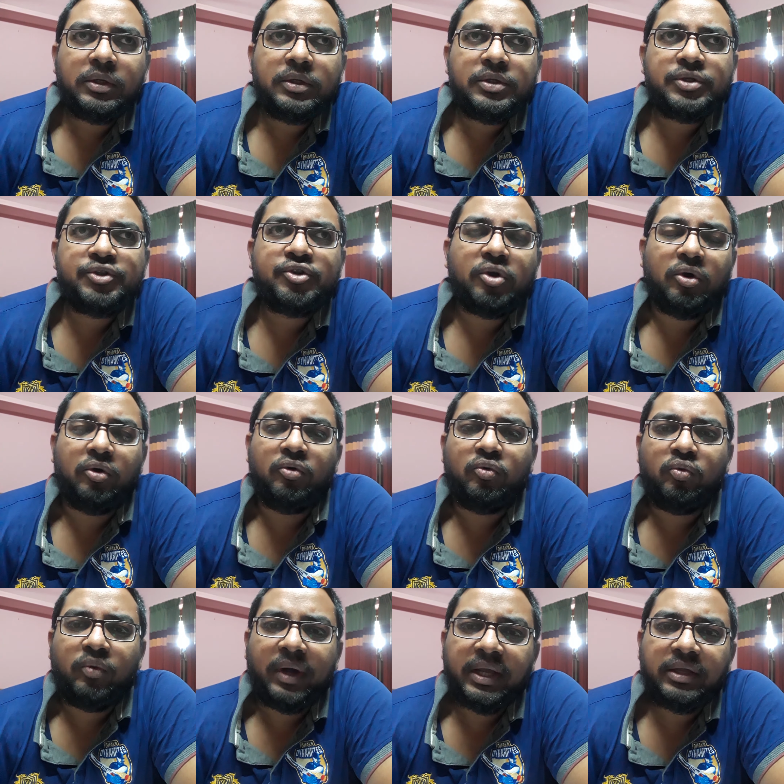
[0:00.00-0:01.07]
So
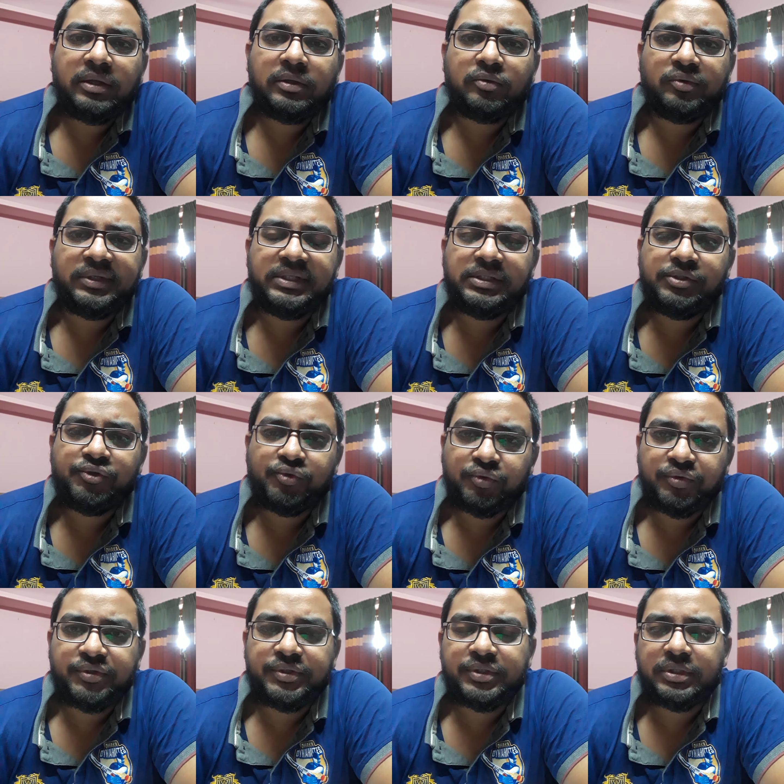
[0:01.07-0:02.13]
why we
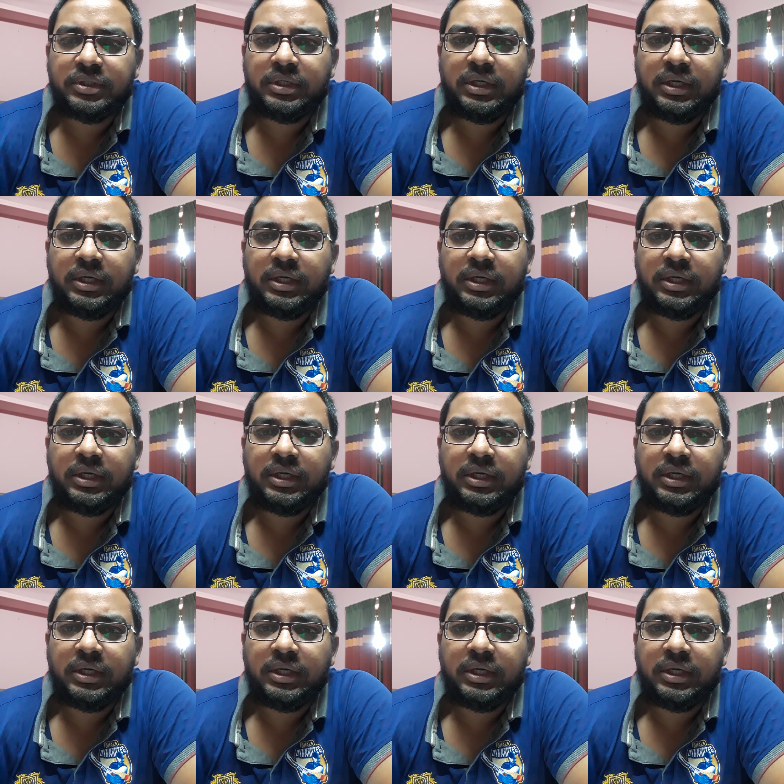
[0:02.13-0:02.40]
choose